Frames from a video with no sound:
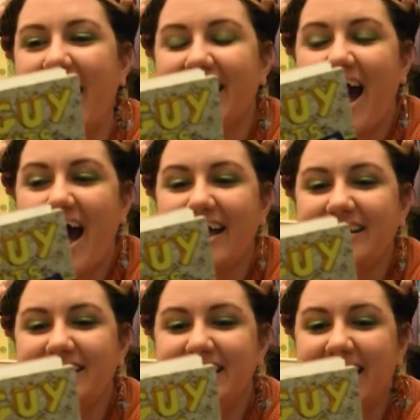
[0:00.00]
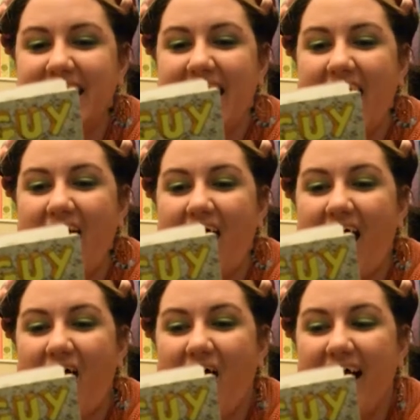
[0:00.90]
Guy
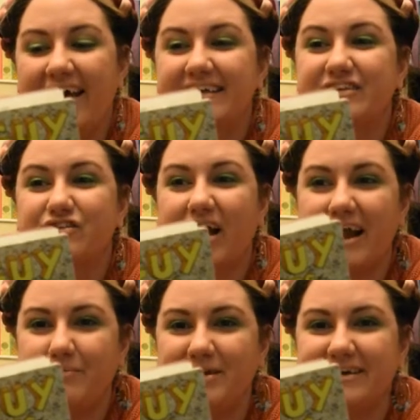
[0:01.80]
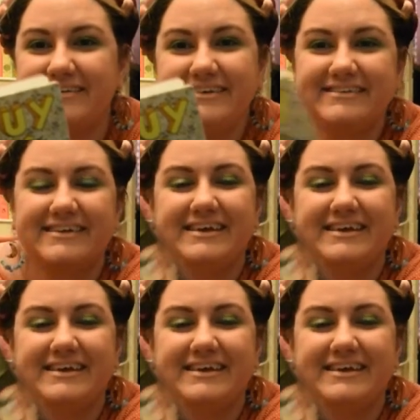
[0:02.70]
is great because he's going to